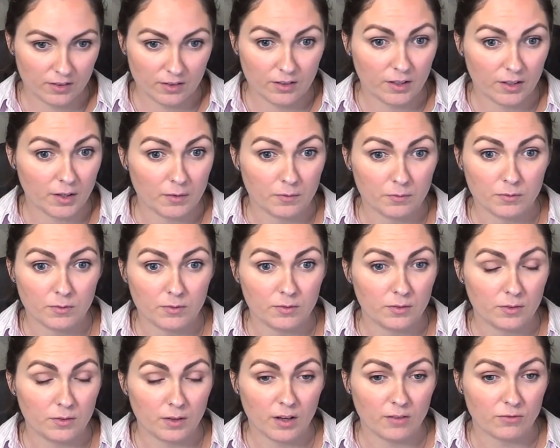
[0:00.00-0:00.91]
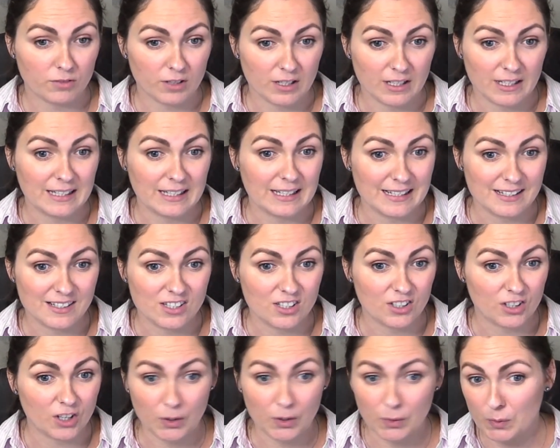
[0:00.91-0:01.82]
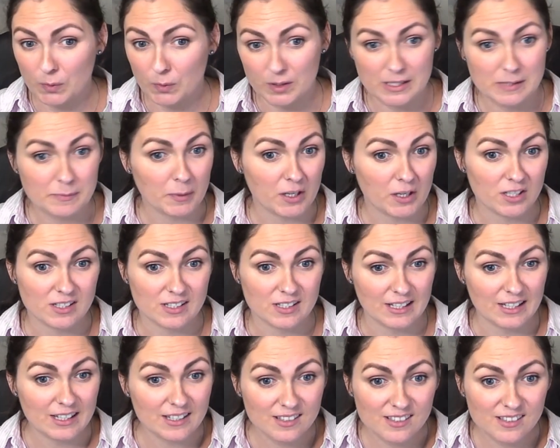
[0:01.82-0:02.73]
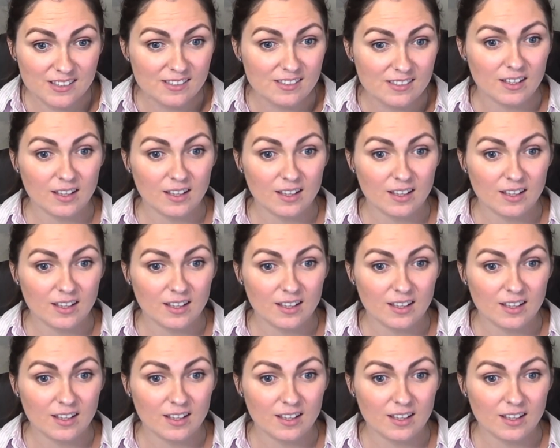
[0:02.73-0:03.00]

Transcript: You know, I really need to know who this person is,